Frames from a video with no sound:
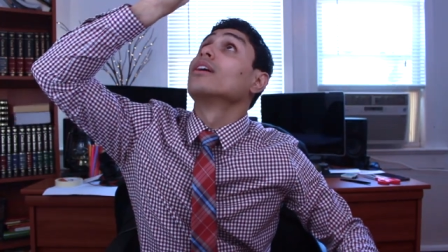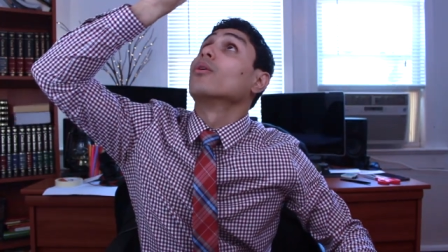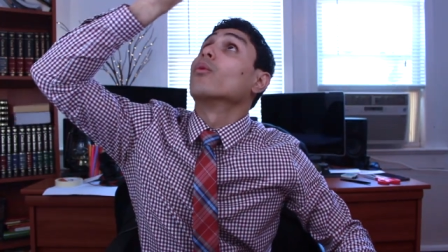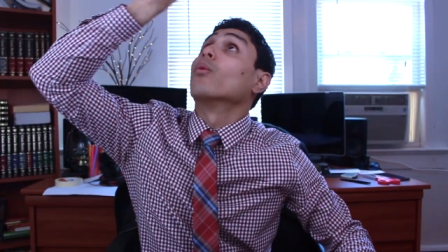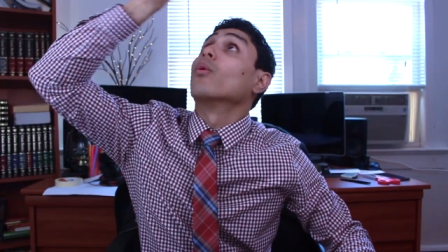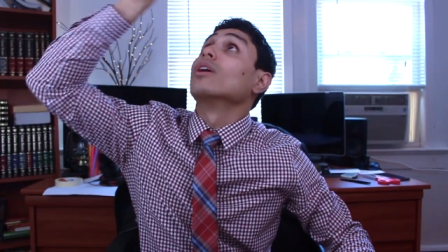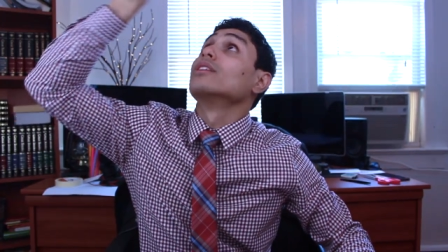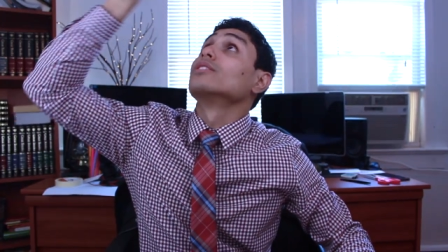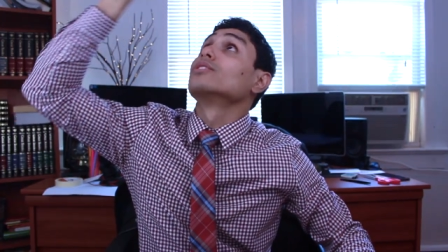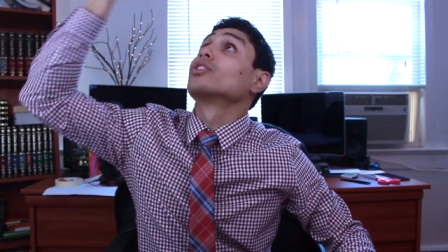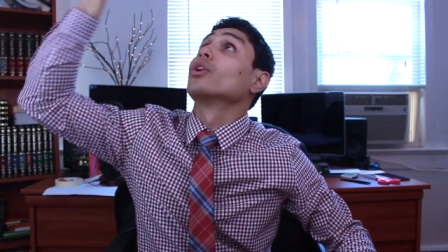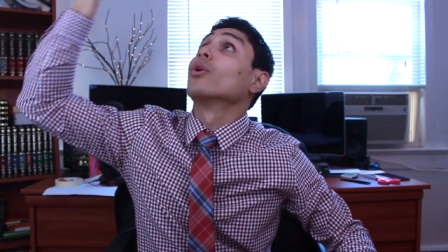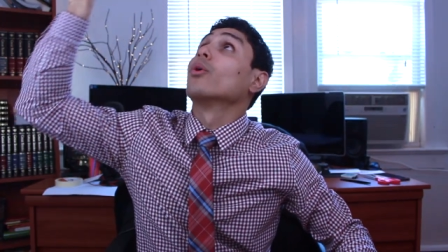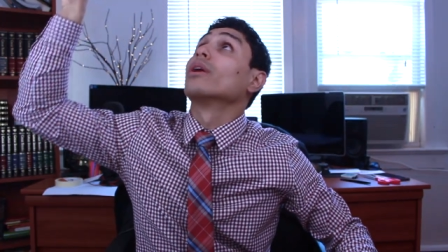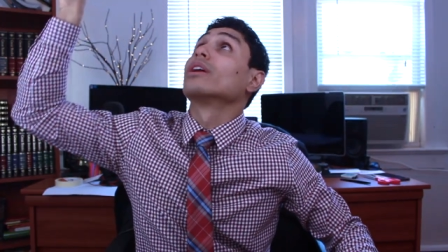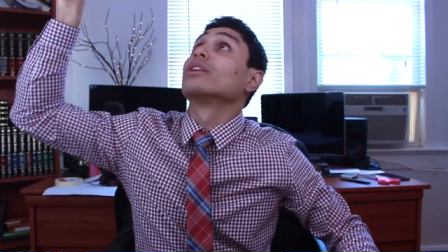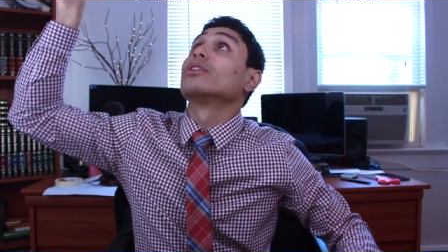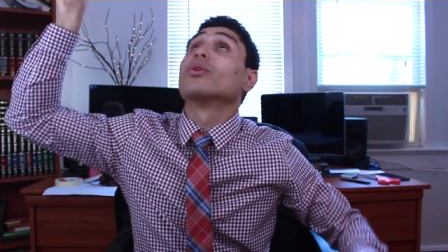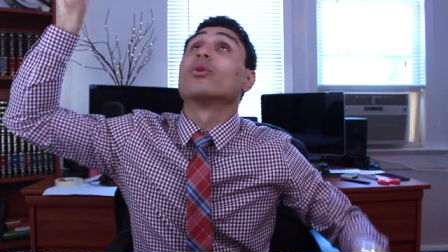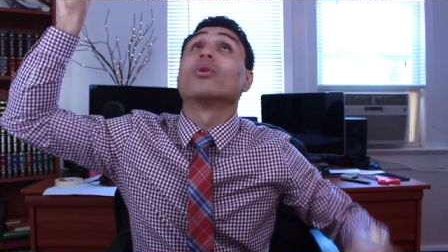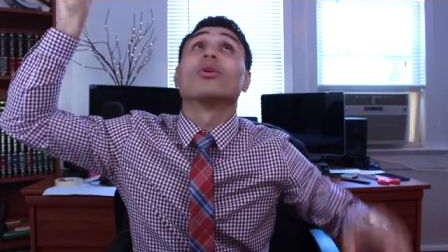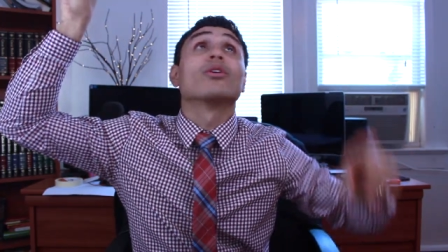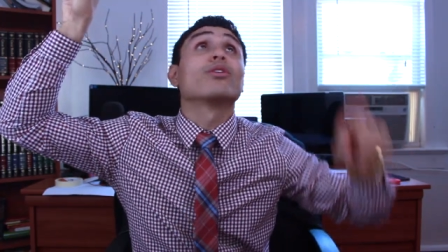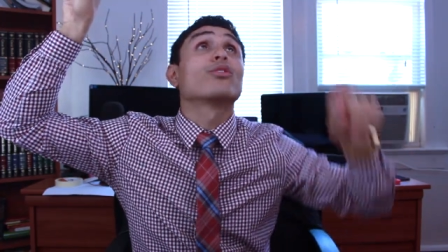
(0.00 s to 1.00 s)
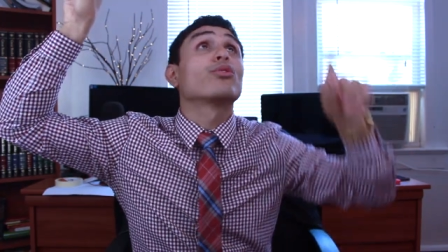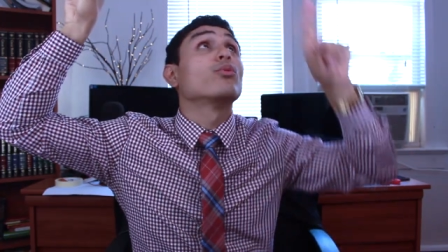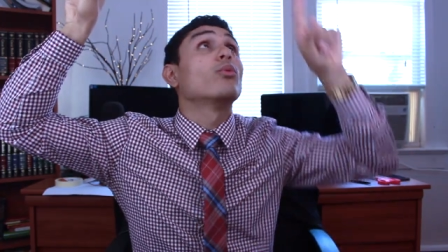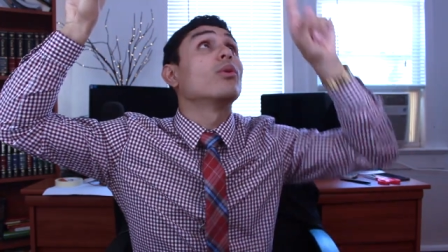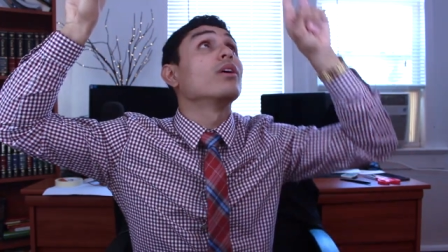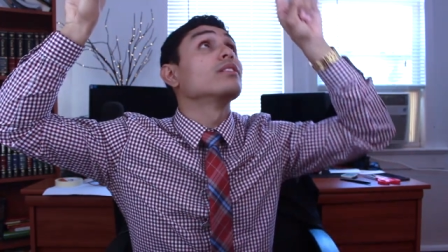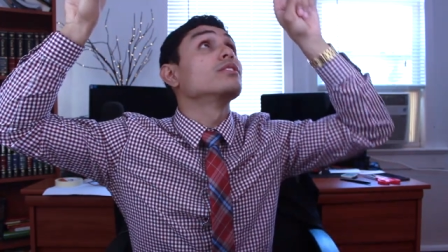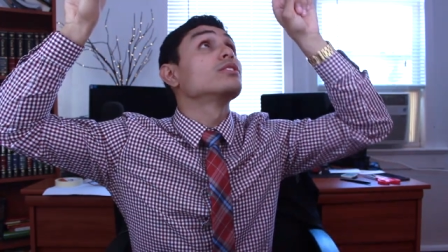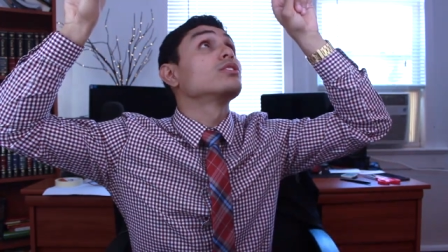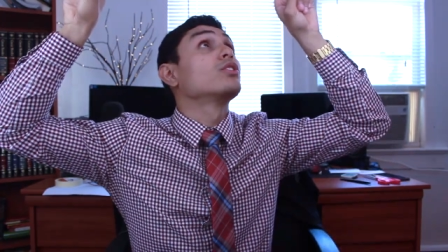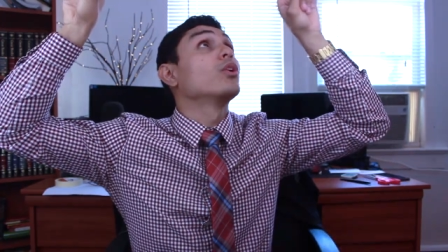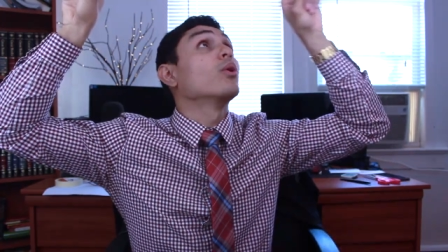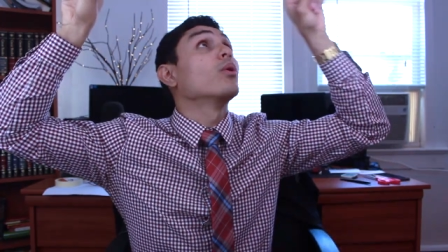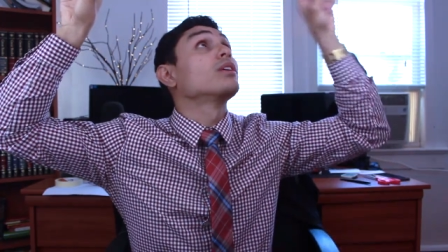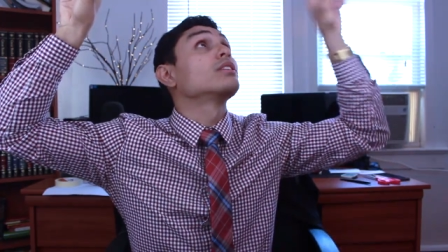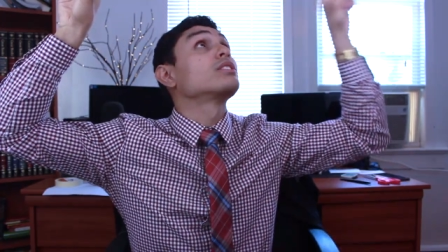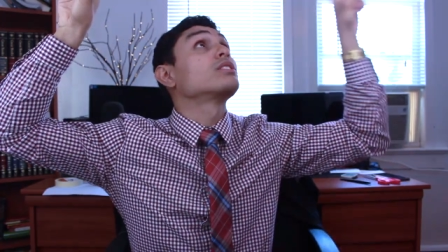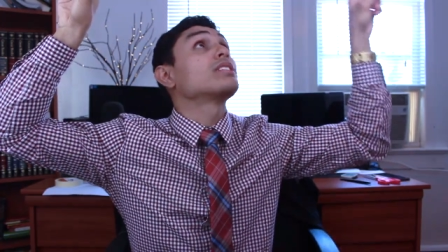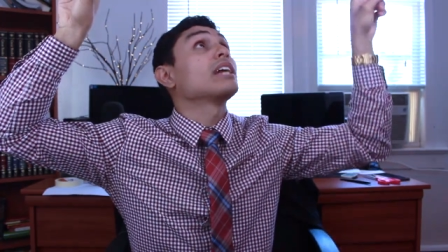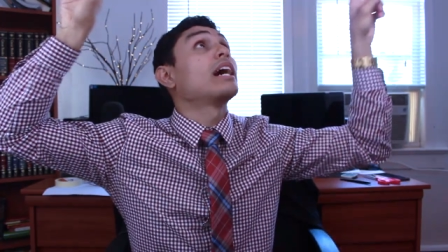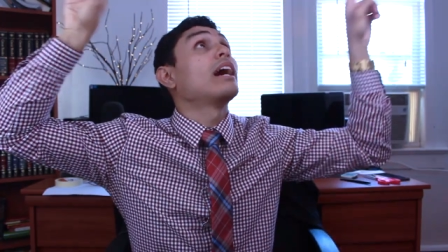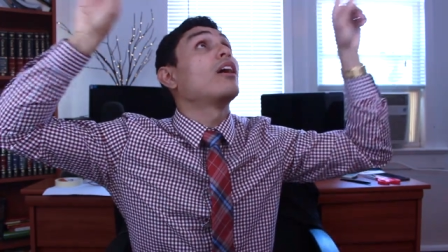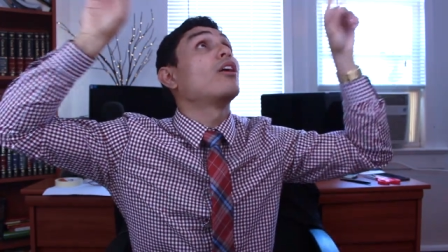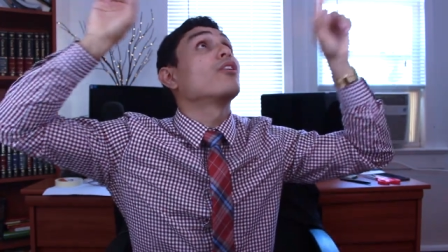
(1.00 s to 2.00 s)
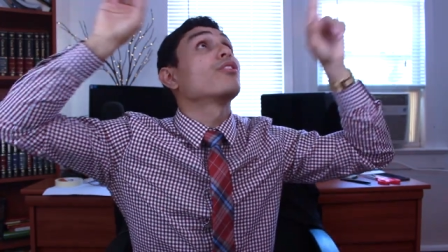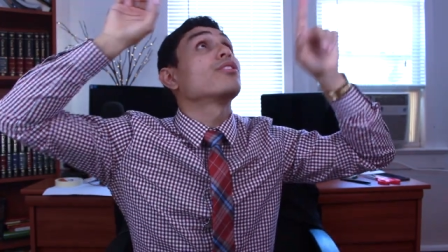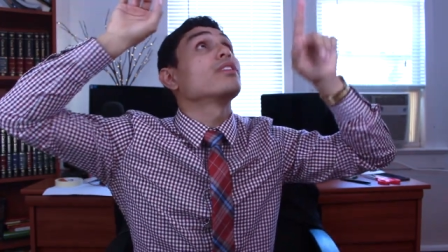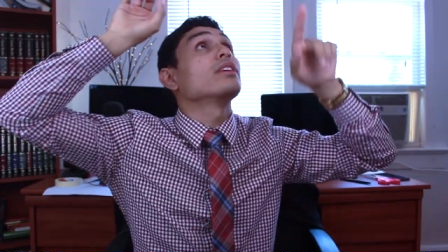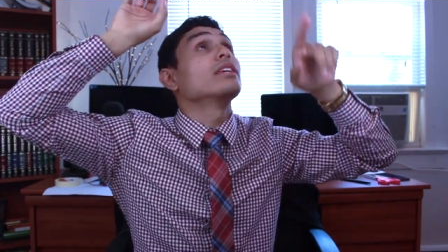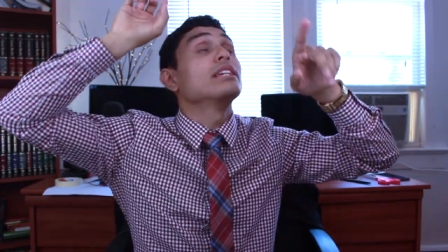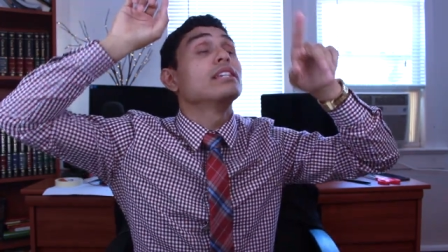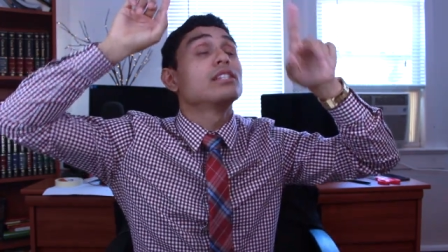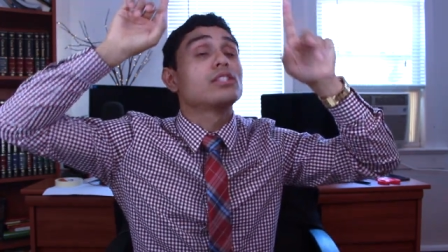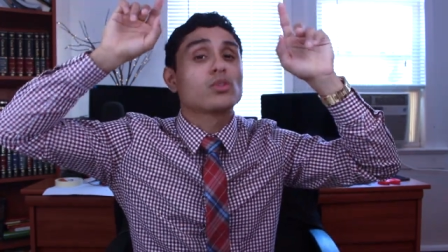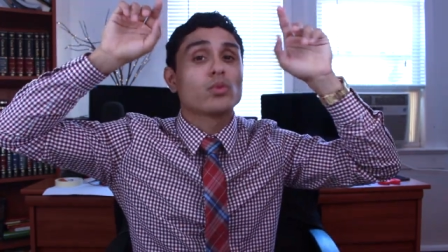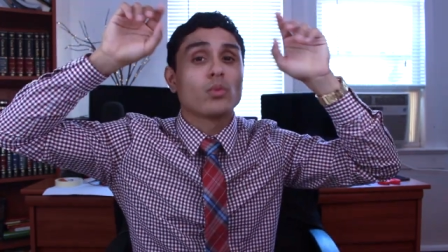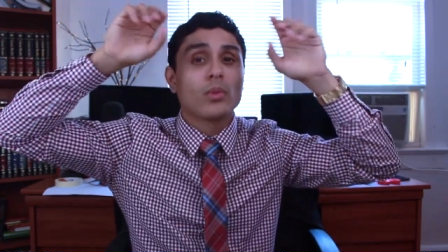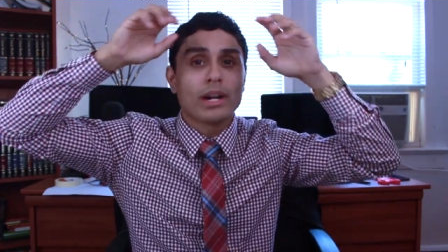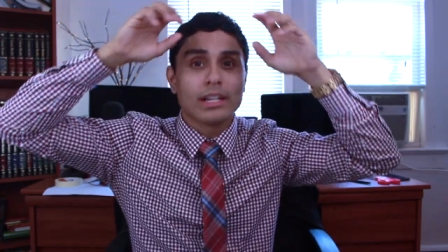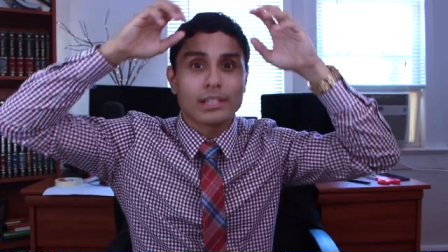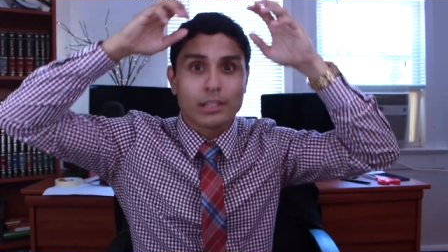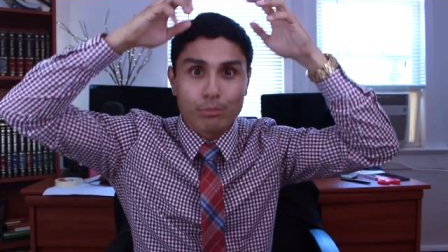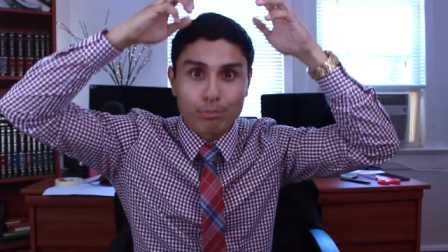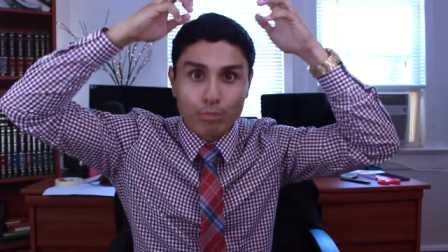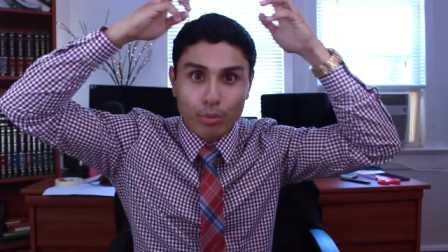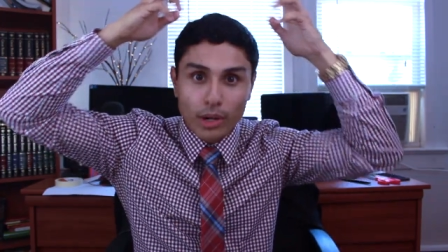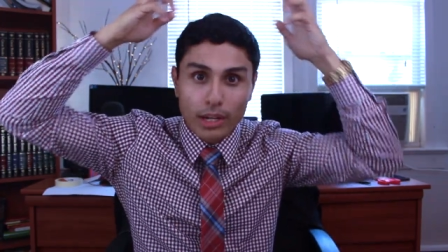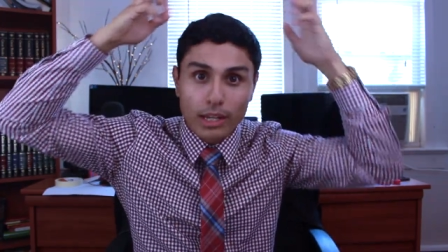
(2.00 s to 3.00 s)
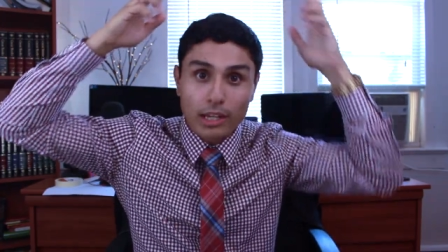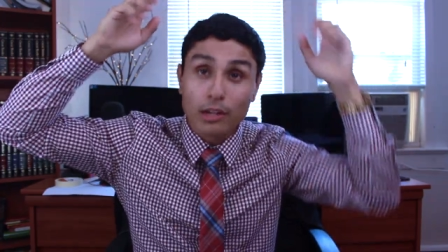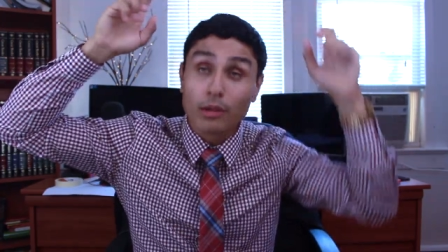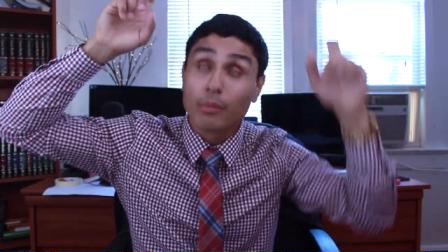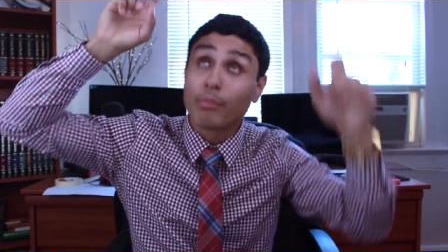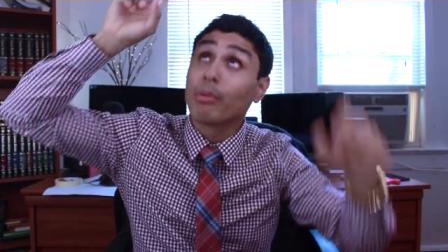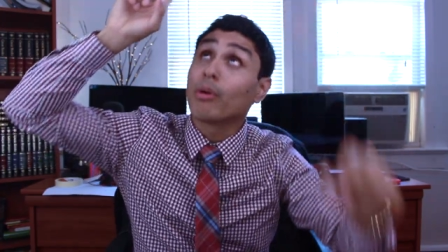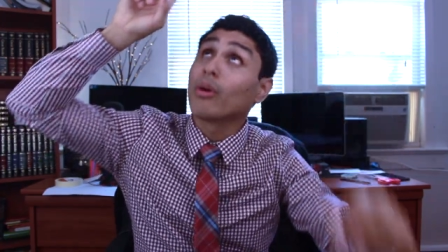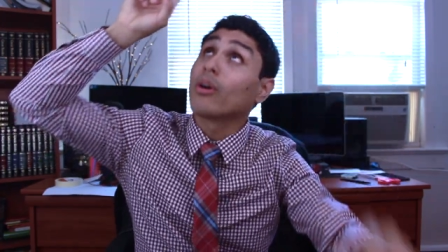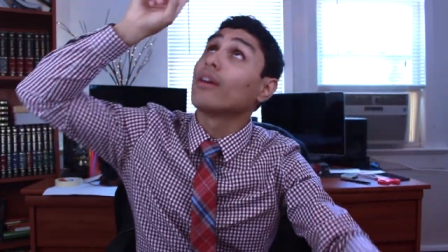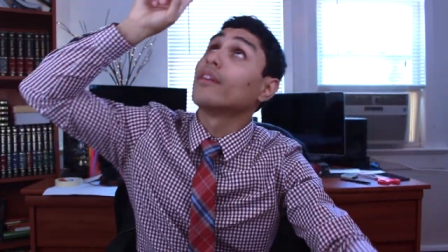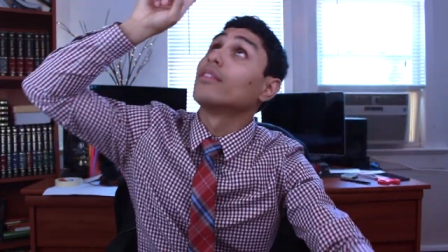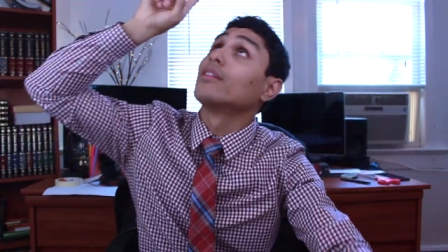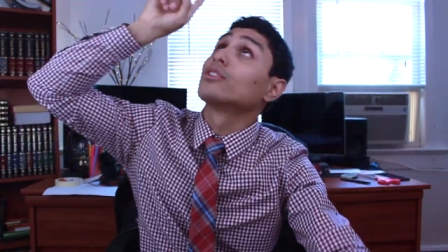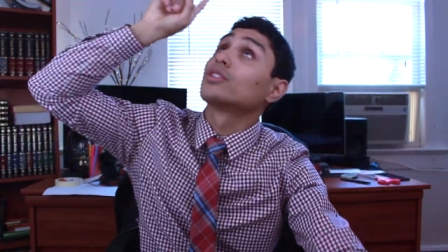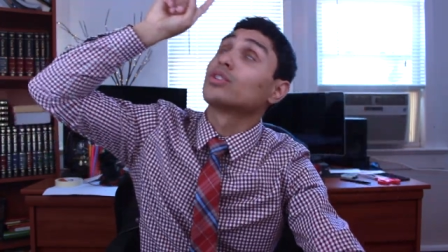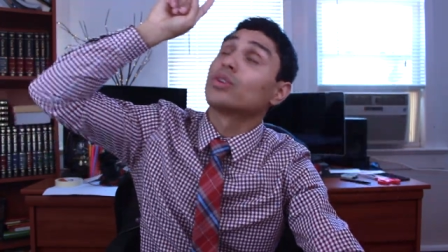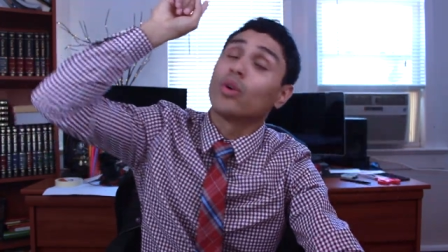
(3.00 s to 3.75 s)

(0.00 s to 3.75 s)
One's going north, one's going south, east, west, breaking apart, and there's